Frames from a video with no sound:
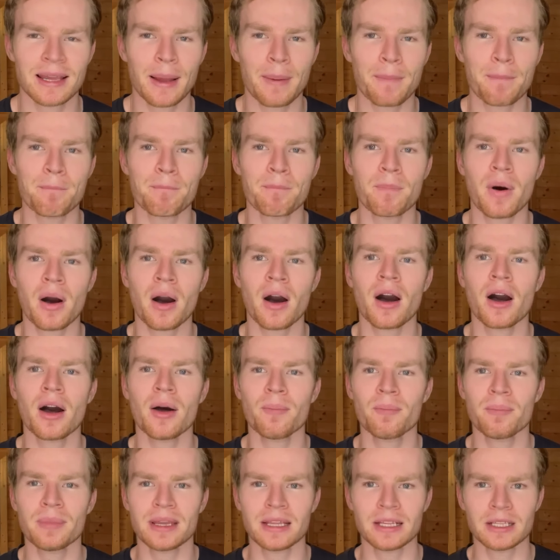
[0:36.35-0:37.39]
and Ba
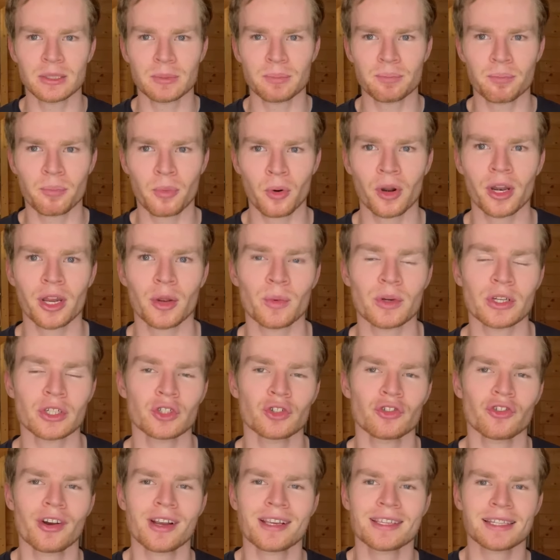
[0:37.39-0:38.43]
means body, which
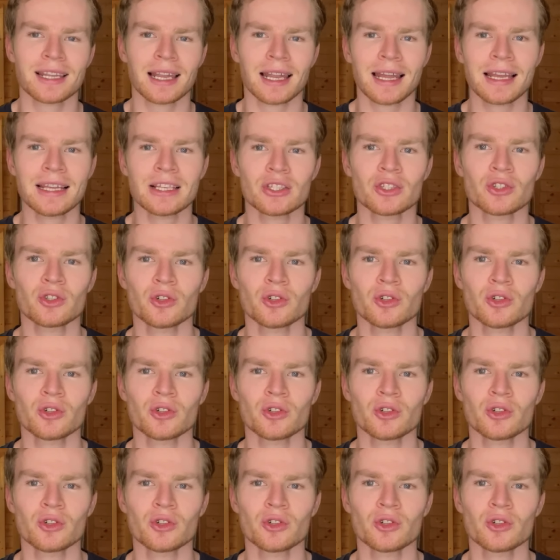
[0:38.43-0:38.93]
translates